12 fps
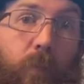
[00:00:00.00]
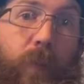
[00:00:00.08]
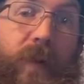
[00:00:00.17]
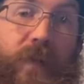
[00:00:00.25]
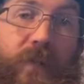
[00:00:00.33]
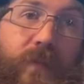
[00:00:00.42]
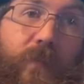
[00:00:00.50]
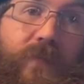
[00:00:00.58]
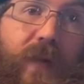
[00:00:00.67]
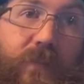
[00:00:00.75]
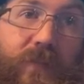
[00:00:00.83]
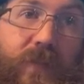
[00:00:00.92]
but
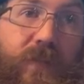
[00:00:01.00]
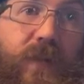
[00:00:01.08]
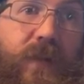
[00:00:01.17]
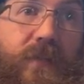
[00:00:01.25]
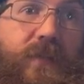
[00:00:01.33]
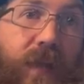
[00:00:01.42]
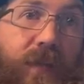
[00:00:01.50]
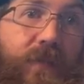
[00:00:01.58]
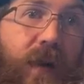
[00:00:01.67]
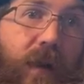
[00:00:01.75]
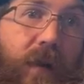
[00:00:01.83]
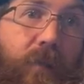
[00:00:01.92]
sometimes it does take
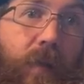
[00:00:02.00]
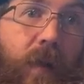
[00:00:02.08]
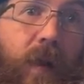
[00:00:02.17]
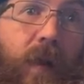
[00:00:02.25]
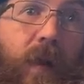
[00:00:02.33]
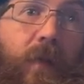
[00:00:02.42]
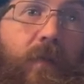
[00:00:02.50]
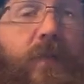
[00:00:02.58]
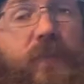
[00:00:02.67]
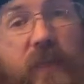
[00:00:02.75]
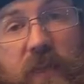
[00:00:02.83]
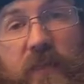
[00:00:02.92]
time.
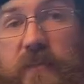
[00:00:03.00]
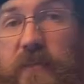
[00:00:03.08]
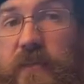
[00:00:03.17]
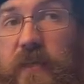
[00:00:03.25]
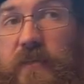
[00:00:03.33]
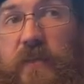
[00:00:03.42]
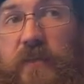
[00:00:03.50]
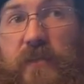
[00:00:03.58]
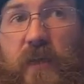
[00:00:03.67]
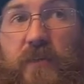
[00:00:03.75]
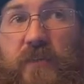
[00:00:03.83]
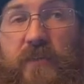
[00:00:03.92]
The thing is that it
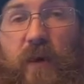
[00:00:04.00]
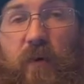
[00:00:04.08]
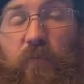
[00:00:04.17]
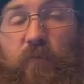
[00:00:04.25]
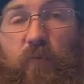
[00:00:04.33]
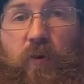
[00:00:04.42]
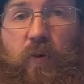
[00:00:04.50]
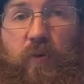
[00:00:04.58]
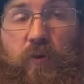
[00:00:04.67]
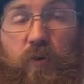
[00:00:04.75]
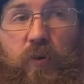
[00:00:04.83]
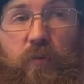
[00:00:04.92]
does sell for
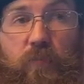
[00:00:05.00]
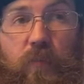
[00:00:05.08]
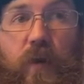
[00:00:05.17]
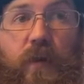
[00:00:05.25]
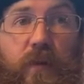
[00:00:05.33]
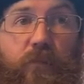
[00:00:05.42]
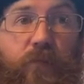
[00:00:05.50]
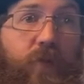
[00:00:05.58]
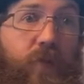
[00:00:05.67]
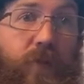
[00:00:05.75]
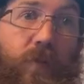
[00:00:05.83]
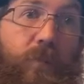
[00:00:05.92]
good money for
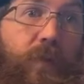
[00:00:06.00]
the